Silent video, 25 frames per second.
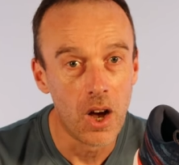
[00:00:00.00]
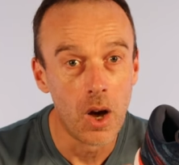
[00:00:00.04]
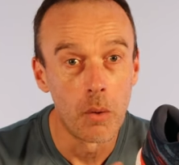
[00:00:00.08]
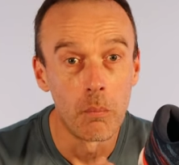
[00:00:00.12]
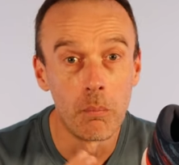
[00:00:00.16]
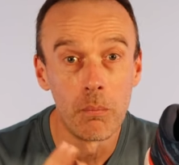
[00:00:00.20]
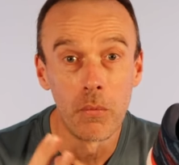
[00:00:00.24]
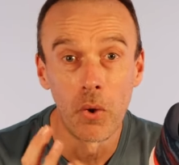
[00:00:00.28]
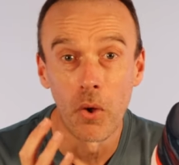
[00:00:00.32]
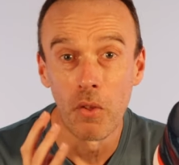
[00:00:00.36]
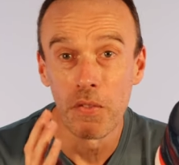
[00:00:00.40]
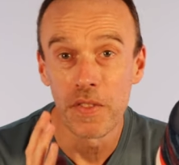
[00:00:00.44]

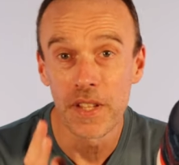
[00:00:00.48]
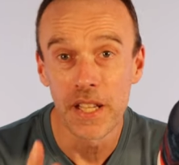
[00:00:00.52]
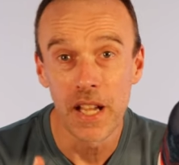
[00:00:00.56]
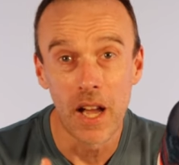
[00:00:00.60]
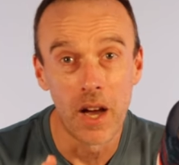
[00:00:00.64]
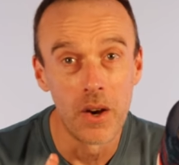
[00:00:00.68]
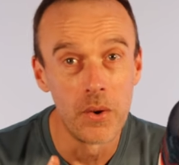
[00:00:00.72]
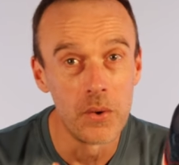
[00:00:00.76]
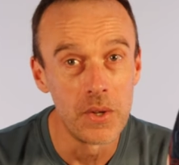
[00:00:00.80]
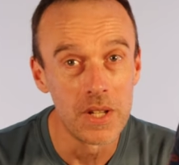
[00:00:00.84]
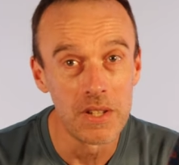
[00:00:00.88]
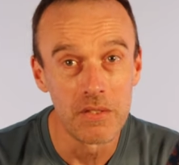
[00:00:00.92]
I'm not the
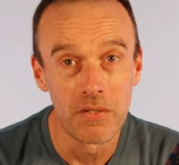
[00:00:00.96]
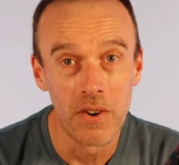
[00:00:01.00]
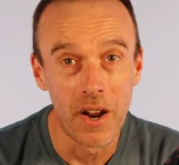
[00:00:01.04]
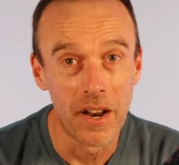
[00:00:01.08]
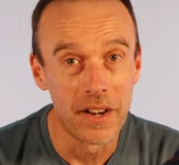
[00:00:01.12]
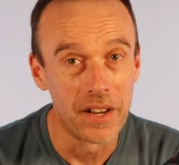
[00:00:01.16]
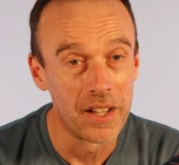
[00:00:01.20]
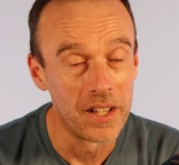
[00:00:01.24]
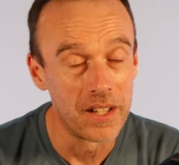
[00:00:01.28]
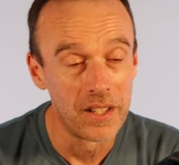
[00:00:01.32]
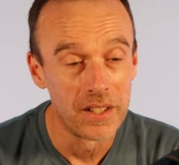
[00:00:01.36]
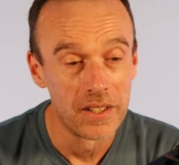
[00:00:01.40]
only
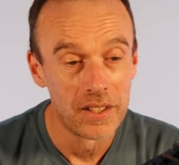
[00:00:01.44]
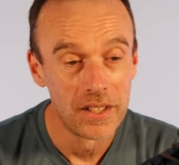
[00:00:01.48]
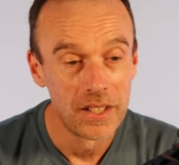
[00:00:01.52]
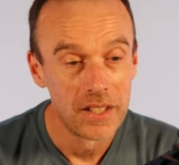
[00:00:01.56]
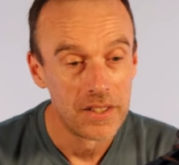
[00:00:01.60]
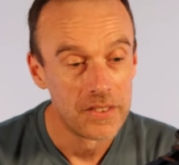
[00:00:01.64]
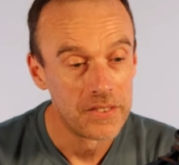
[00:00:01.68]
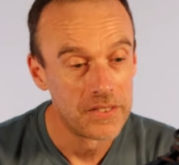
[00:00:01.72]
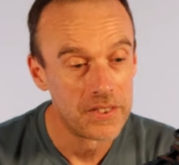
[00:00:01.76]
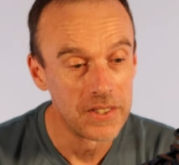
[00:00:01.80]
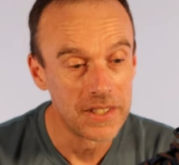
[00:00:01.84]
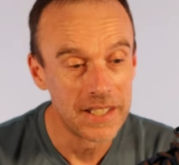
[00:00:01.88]
runner
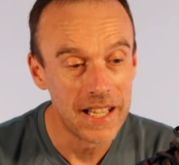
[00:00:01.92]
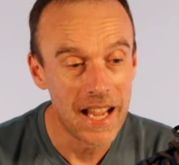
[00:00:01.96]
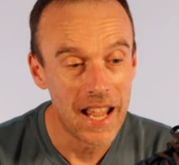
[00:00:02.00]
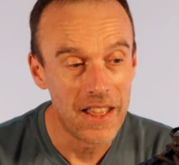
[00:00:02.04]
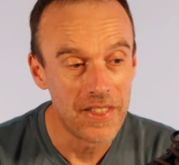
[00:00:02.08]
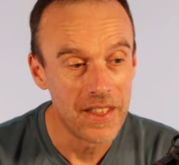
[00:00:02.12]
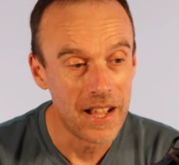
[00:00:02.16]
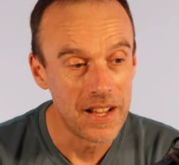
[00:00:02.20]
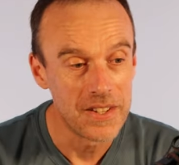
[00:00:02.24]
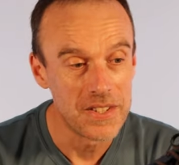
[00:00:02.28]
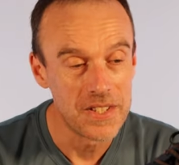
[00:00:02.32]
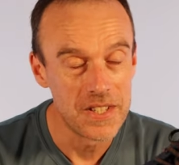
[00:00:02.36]
to
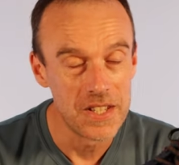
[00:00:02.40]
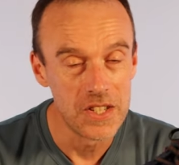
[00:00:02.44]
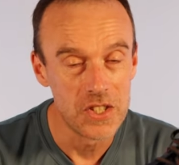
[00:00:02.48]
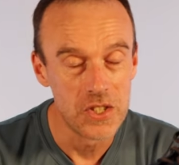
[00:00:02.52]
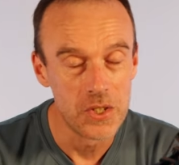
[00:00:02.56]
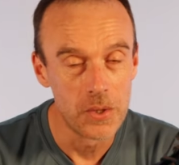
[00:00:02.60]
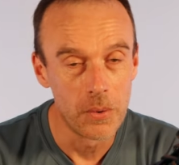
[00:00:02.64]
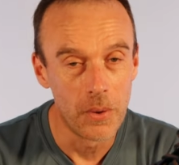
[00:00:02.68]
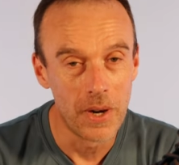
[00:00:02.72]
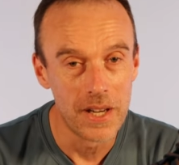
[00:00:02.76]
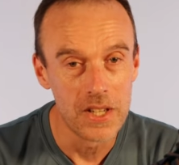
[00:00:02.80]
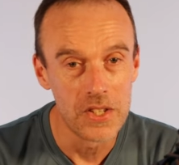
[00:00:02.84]
get that
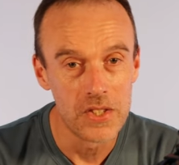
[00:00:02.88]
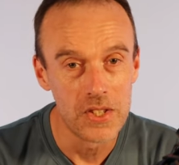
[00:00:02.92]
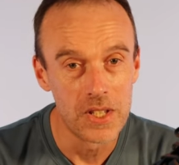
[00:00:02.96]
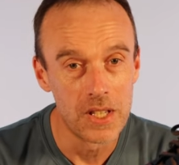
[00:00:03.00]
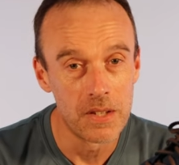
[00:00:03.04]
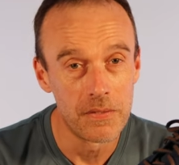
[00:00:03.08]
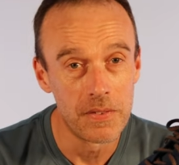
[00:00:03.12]
situation.